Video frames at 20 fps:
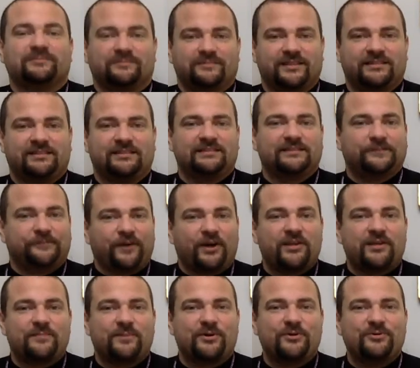This is
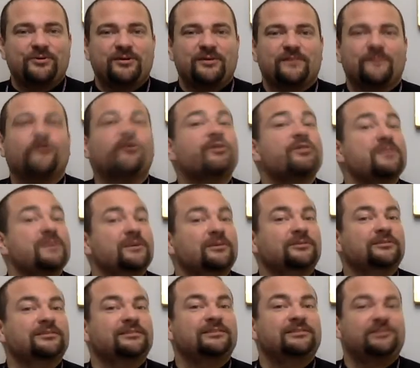Father Bo for
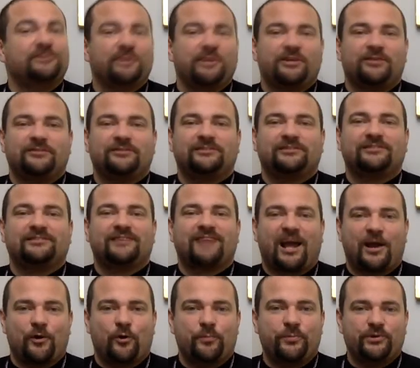Theosis Studios. I
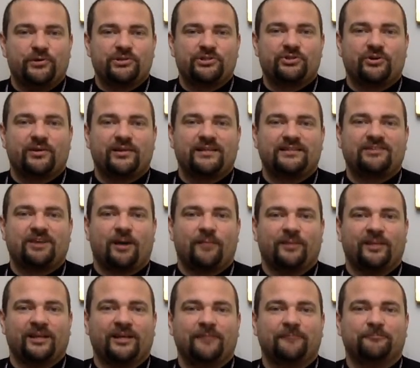hope you enjoyed this
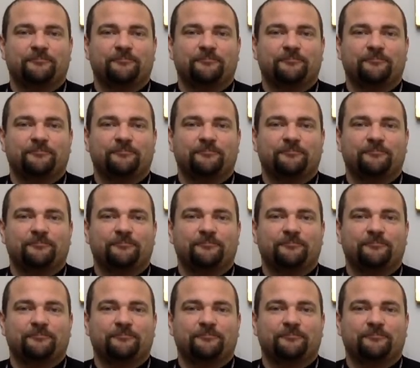homily.